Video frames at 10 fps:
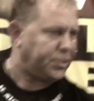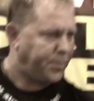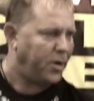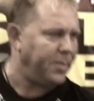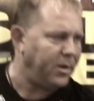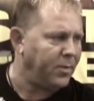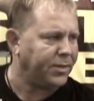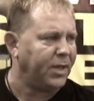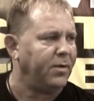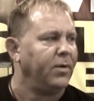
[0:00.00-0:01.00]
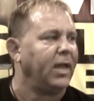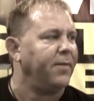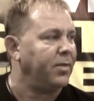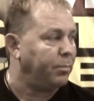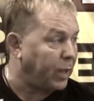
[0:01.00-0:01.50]
experimenting with it and we
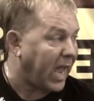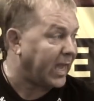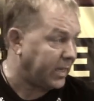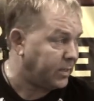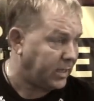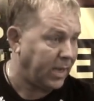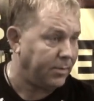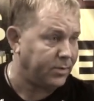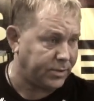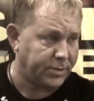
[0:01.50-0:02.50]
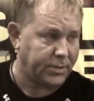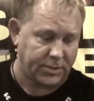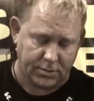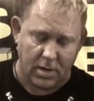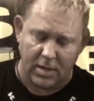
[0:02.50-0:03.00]
gave him the black cable, which is the
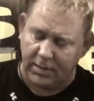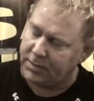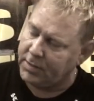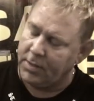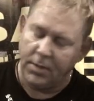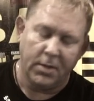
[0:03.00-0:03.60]
strongest.